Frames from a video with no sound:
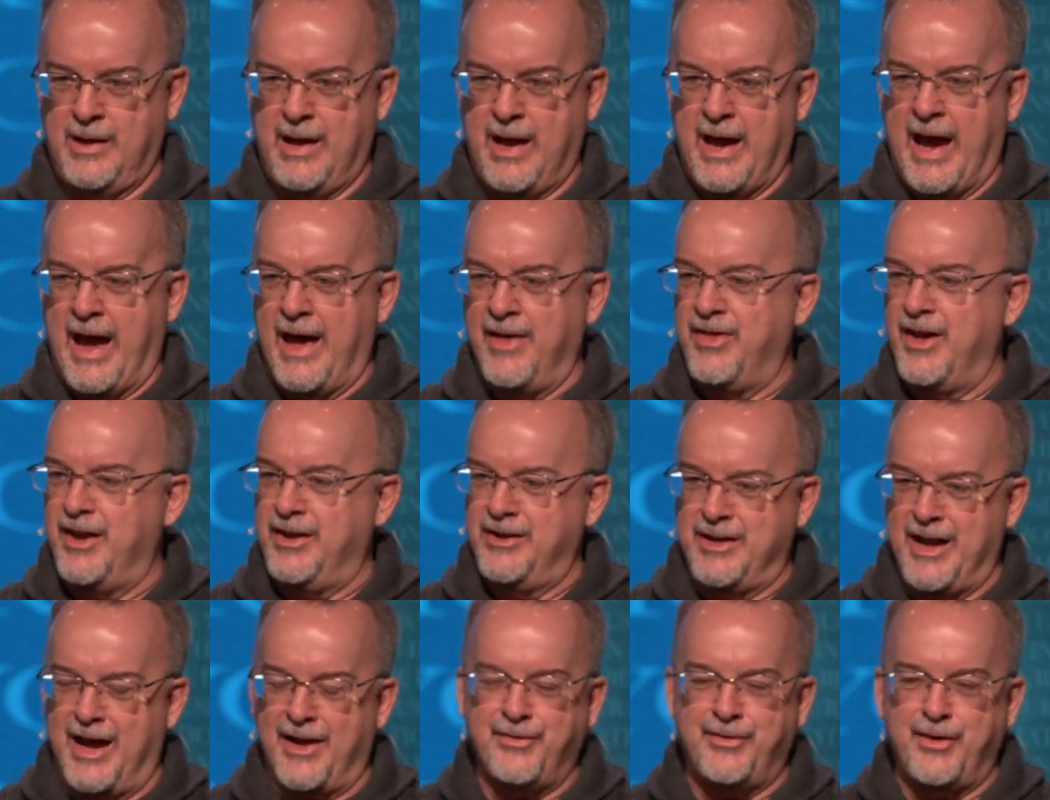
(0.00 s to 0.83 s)
and that
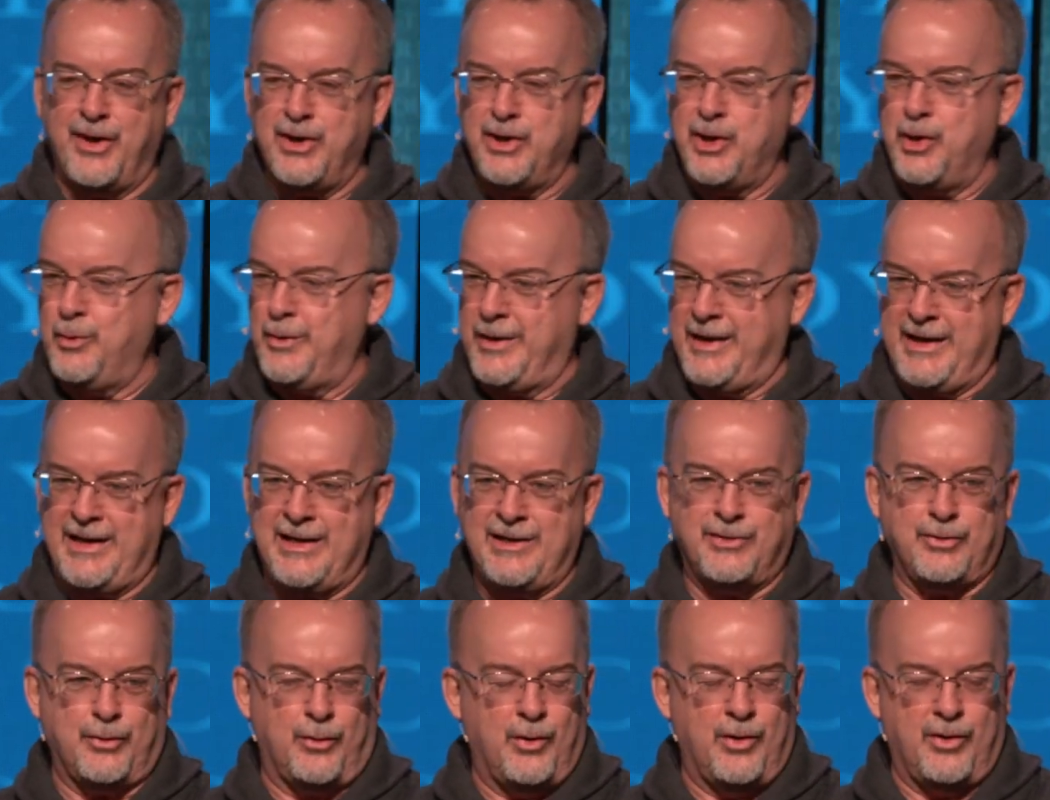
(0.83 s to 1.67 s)
nothing you
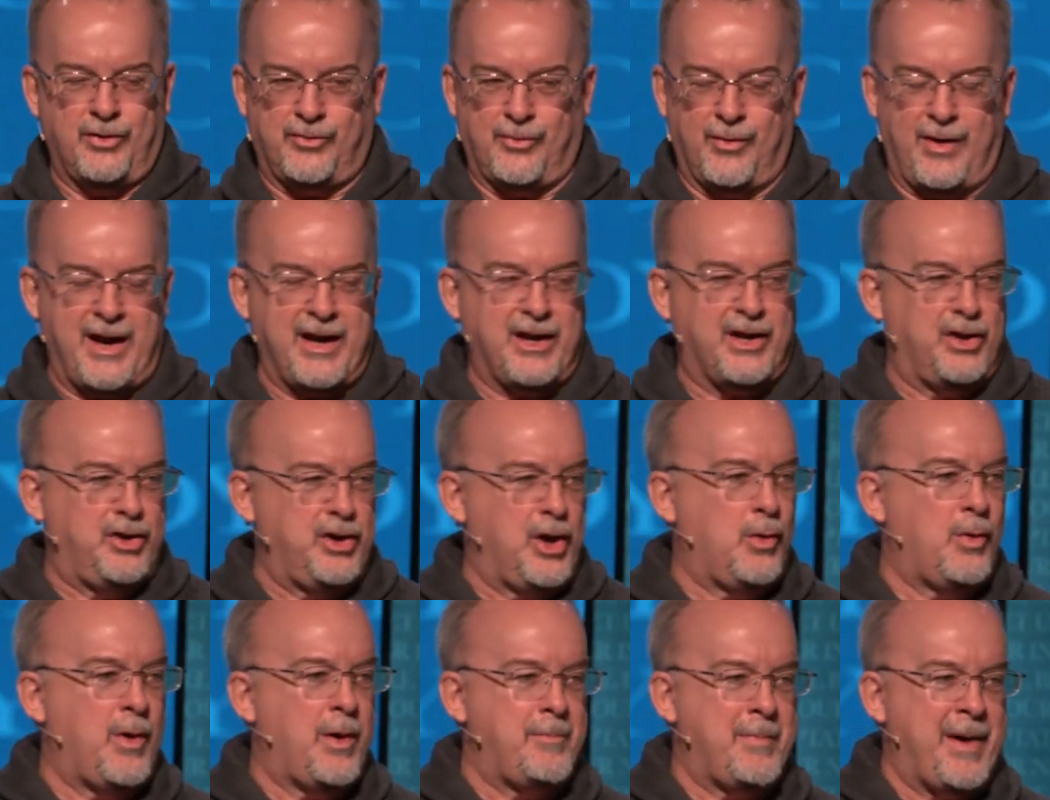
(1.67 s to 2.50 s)
eat or drink,
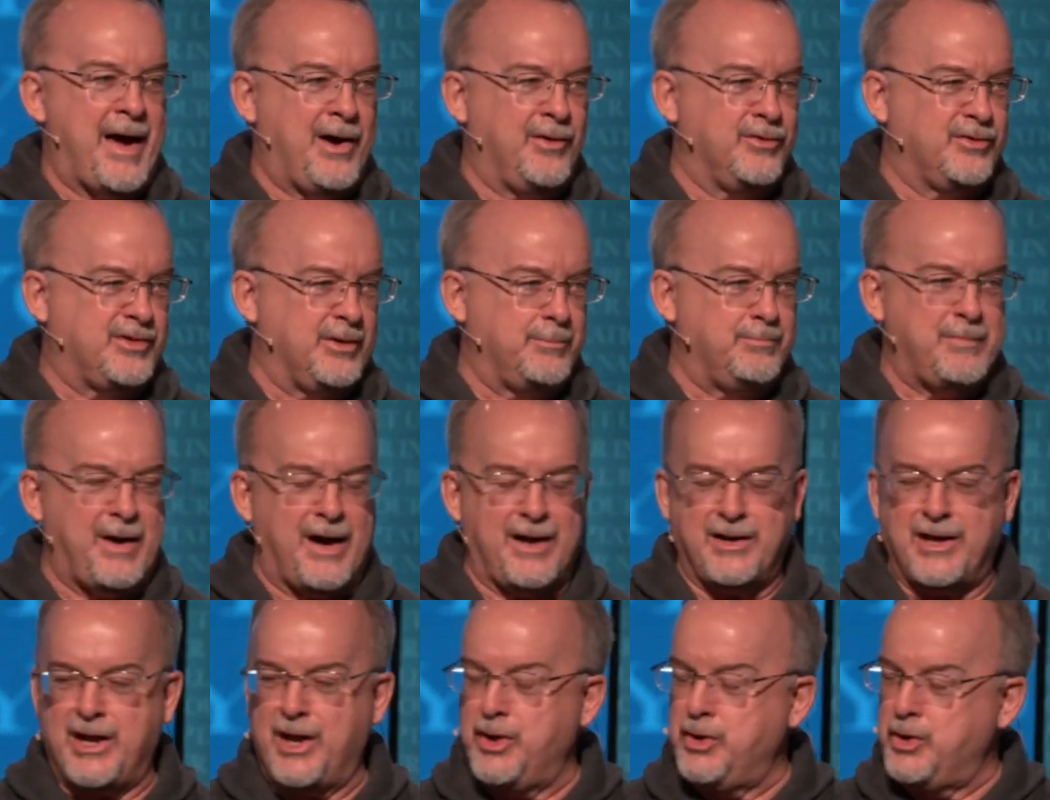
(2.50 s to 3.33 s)
no amount of
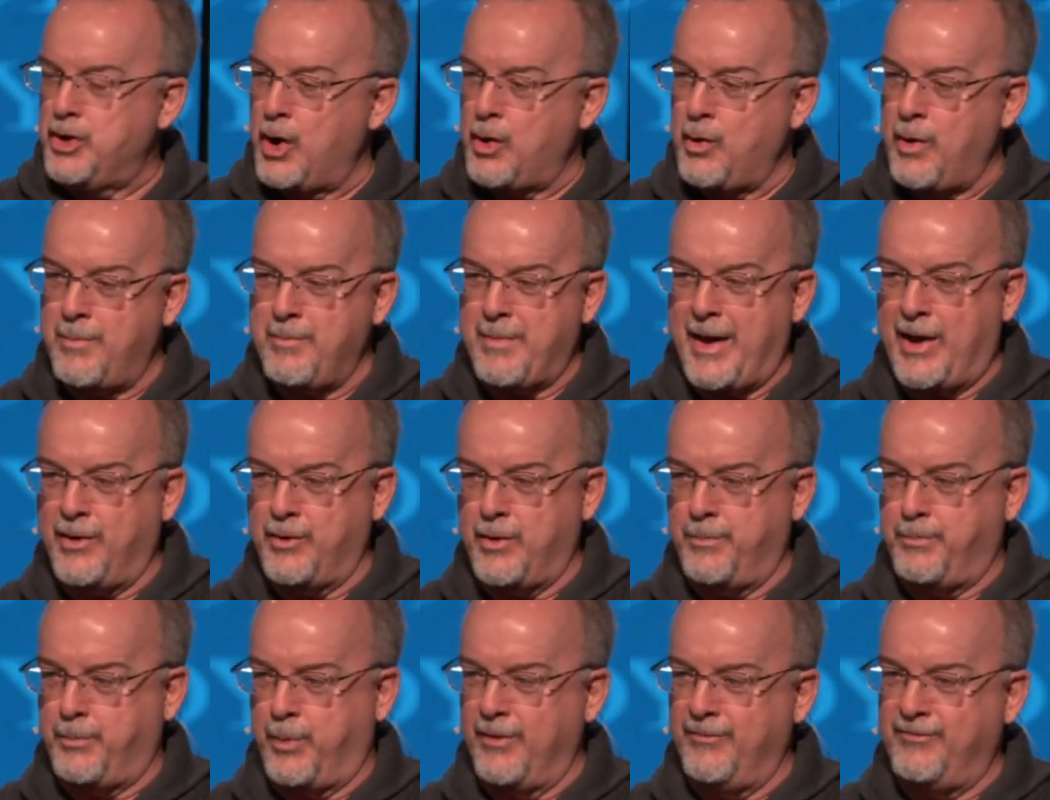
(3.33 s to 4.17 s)
money, and no amount
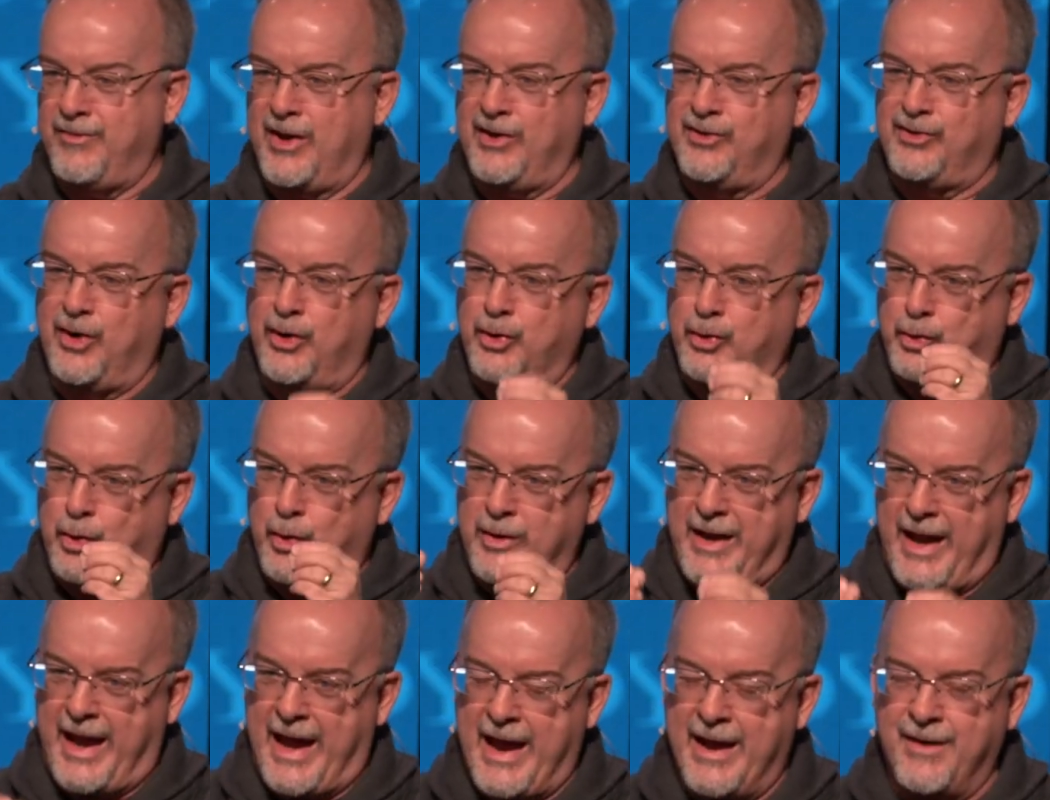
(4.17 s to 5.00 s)
of provision
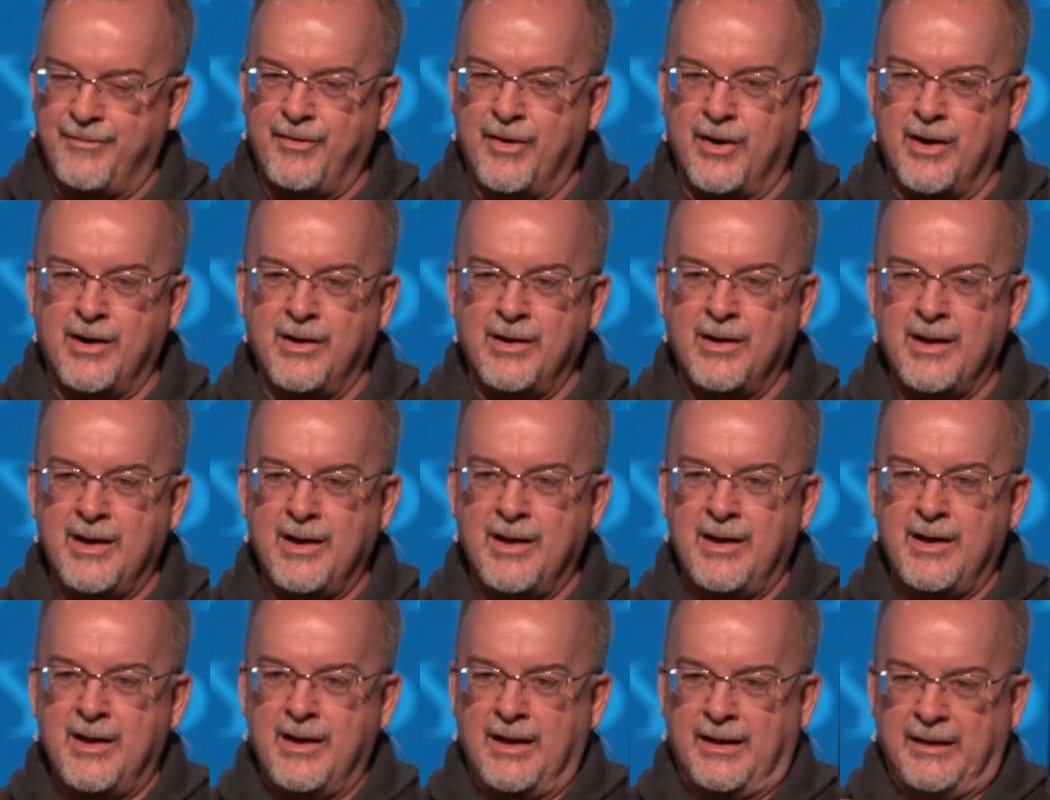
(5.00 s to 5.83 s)
could ever
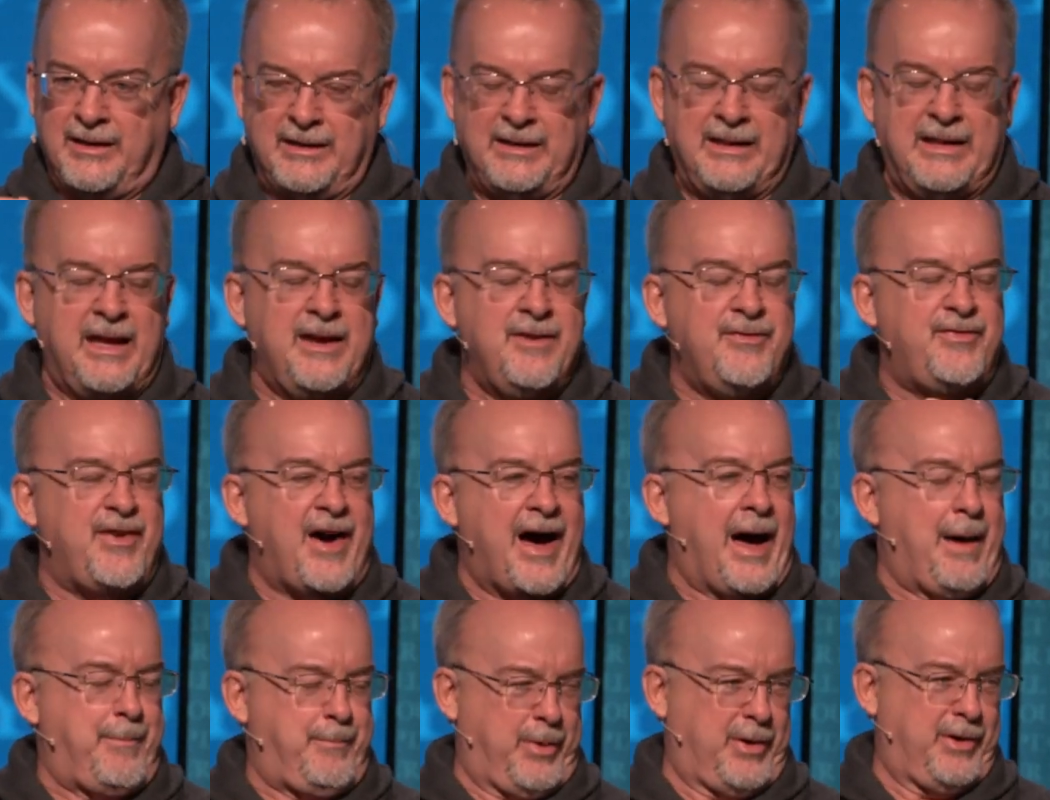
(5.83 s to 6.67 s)
live
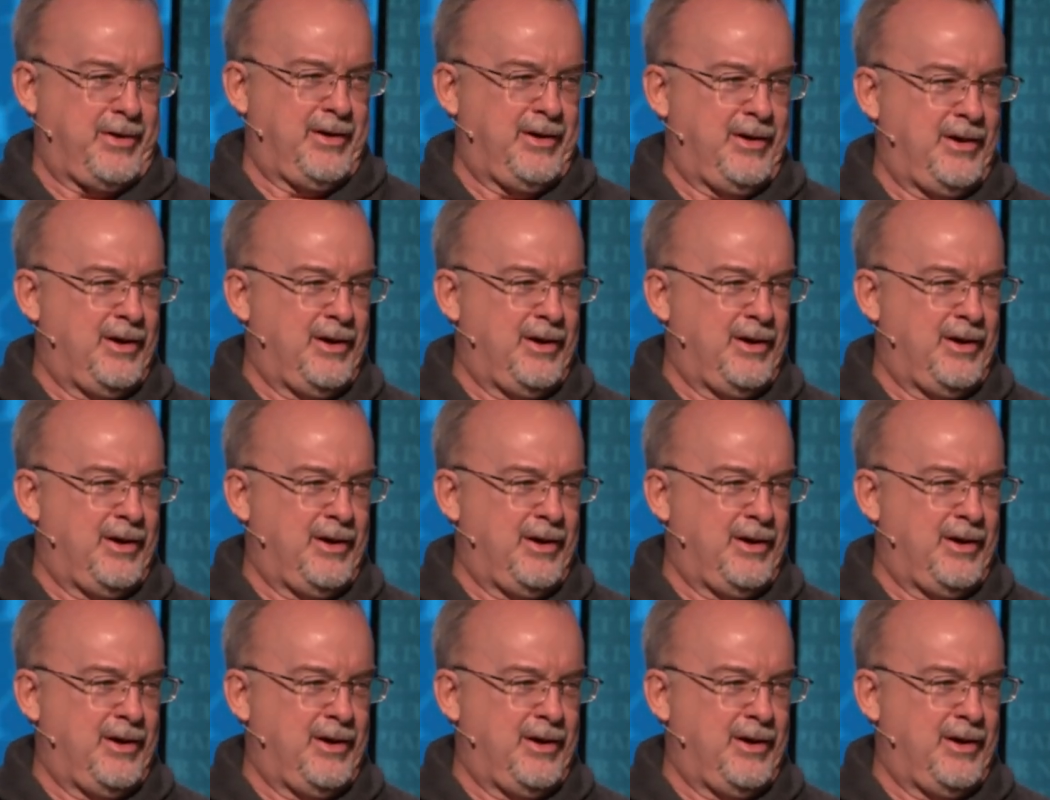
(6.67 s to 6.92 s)
up